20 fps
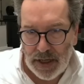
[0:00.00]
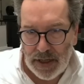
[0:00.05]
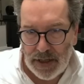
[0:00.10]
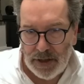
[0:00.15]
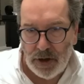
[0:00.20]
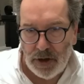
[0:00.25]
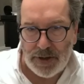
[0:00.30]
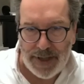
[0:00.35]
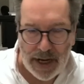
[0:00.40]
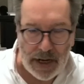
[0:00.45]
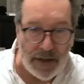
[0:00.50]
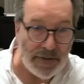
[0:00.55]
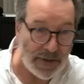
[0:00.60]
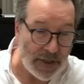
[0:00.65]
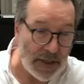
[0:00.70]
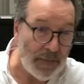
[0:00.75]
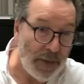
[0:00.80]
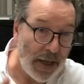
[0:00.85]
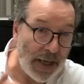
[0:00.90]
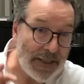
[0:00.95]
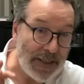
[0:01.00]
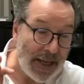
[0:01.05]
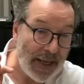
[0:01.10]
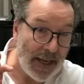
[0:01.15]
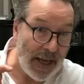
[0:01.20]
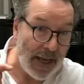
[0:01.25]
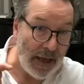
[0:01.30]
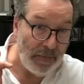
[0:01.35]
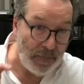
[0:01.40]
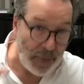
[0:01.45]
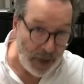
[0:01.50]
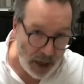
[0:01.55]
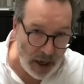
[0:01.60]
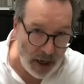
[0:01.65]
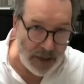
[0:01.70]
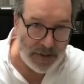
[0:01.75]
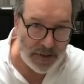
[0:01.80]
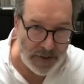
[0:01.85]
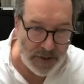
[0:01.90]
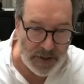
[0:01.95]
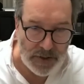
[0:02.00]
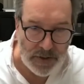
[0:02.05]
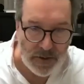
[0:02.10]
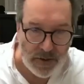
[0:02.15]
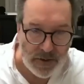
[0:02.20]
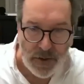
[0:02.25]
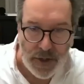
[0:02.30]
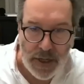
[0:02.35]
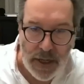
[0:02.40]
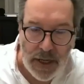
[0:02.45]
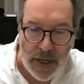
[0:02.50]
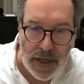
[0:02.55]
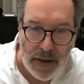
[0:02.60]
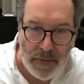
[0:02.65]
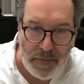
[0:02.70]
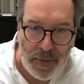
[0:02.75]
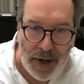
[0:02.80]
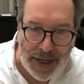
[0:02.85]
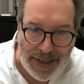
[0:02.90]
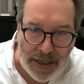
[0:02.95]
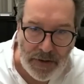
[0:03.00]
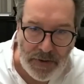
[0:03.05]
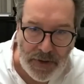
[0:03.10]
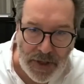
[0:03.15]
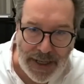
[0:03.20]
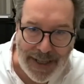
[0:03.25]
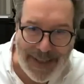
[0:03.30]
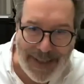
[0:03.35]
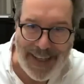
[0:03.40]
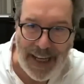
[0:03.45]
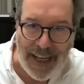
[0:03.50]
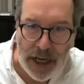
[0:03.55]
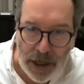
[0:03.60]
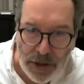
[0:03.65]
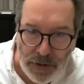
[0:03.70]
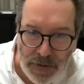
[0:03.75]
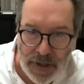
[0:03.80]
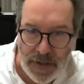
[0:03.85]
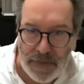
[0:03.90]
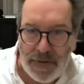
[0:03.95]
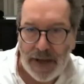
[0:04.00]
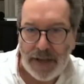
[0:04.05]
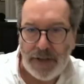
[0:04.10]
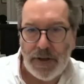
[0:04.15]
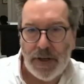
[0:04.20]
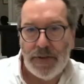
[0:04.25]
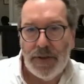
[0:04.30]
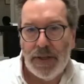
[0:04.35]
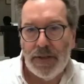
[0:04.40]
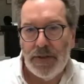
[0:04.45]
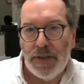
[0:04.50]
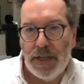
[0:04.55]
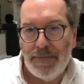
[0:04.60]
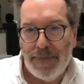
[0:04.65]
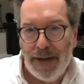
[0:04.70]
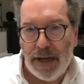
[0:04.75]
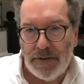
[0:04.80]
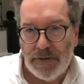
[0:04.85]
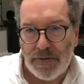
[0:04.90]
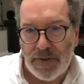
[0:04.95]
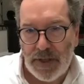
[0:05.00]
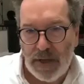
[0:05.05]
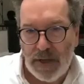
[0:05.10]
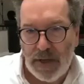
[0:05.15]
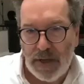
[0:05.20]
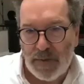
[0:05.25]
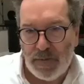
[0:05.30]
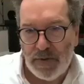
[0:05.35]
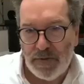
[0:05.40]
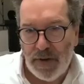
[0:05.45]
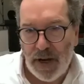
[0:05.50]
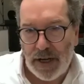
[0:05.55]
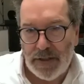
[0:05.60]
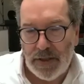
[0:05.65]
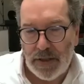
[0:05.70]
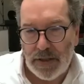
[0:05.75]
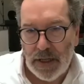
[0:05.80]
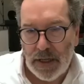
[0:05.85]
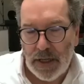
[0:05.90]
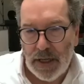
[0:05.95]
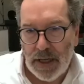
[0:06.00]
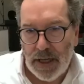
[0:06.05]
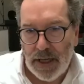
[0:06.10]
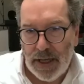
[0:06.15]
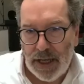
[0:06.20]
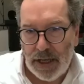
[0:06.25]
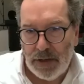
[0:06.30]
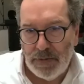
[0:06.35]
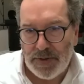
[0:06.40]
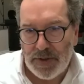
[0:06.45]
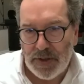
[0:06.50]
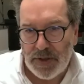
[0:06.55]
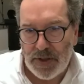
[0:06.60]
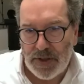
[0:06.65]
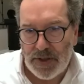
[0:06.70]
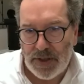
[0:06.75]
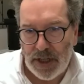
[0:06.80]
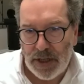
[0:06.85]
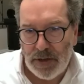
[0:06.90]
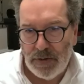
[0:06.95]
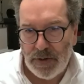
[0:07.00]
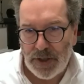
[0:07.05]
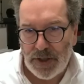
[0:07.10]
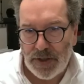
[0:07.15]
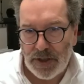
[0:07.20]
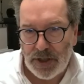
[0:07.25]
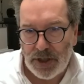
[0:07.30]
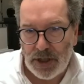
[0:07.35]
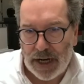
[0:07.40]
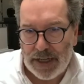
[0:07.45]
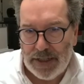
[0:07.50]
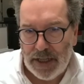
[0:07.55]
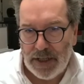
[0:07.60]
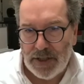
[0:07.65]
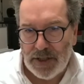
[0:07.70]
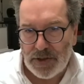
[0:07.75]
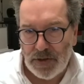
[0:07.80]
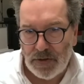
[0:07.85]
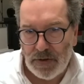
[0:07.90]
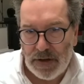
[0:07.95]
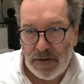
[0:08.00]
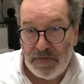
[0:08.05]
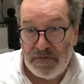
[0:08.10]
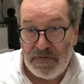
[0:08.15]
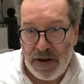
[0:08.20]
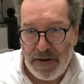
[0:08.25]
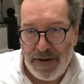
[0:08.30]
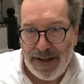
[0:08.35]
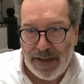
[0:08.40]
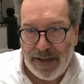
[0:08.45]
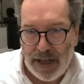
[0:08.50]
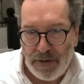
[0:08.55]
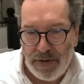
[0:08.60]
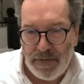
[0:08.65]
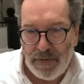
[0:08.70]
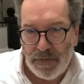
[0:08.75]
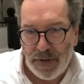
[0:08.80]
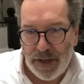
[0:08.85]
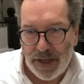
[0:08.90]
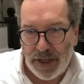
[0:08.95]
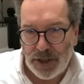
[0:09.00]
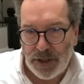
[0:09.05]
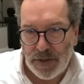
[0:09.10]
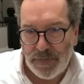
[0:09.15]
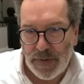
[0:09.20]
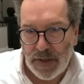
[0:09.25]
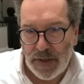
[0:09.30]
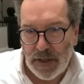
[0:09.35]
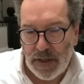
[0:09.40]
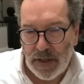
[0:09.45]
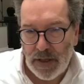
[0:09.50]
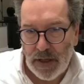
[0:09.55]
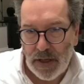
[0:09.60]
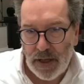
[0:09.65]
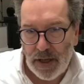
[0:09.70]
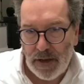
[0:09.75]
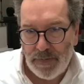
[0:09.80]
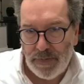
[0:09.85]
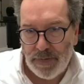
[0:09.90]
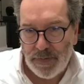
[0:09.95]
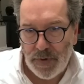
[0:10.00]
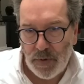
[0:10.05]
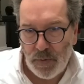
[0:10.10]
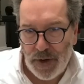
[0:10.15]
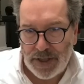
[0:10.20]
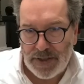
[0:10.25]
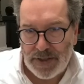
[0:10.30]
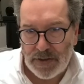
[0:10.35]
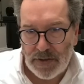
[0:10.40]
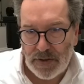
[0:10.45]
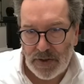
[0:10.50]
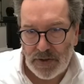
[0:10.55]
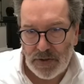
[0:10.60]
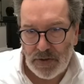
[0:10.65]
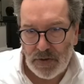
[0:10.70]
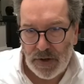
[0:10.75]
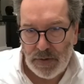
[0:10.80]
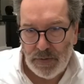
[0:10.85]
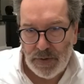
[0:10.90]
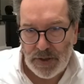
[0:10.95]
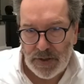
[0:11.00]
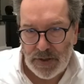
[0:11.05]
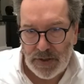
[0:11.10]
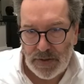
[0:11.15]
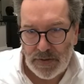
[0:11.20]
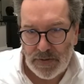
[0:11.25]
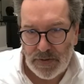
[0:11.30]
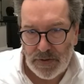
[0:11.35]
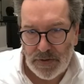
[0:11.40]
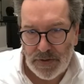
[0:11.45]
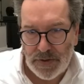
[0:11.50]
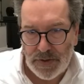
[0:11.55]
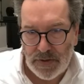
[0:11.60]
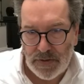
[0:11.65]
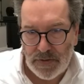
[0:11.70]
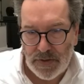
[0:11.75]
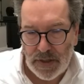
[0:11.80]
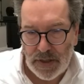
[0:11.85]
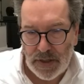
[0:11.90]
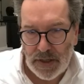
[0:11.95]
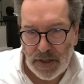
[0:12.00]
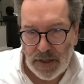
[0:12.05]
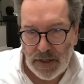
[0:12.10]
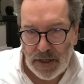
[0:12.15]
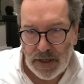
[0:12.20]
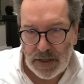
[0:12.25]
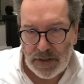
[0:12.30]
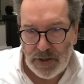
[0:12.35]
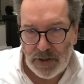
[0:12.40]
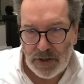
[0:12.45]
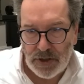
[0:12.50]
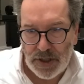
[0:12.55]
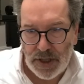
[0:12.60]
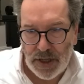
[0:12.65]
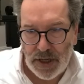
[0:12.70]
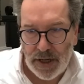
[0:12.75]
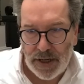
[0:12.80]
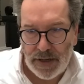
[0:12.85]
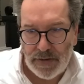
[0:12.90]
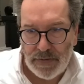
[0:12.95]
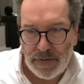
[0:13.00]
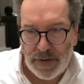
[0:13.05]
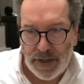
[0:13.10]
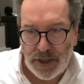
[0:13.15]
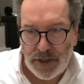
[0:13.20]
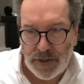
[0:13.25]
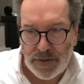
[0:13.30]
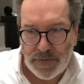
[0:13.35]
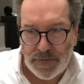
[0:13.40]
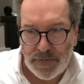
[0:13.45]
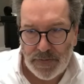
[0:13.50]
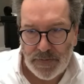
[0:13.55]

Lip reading: lockdown certainly plays a part of the story, but I don't think it's the only factor. I think the amount of stimulus provided helps to distinguish the Chinese story of very low inflation from the Western story, which is, of course, of unusually high inflation.